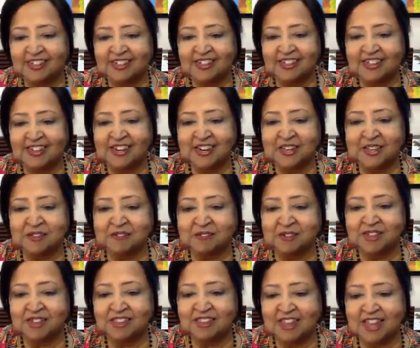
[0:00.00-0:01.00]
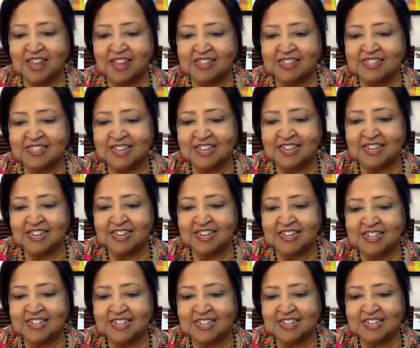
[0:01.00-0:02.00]
Another one, thanks
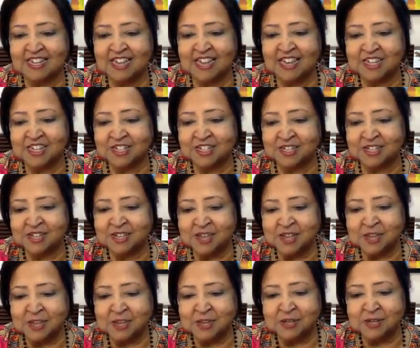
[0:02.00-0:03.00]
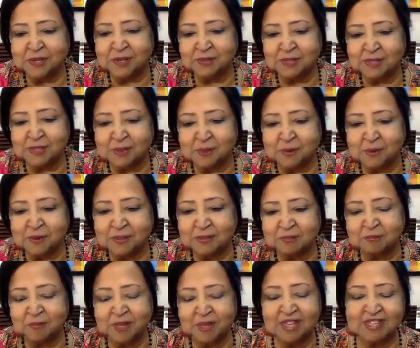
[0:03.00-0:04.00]
Ganesh. Connection to
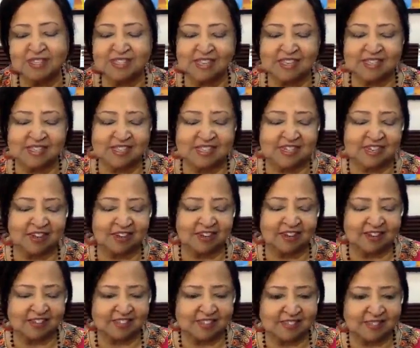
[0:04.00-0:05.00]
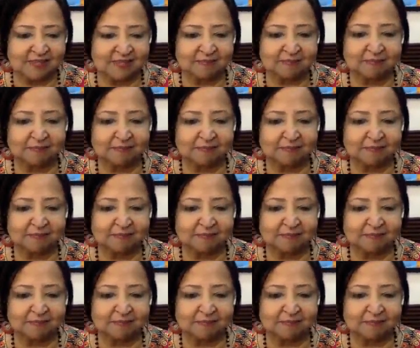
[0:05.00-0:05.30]
source, peace and stillness.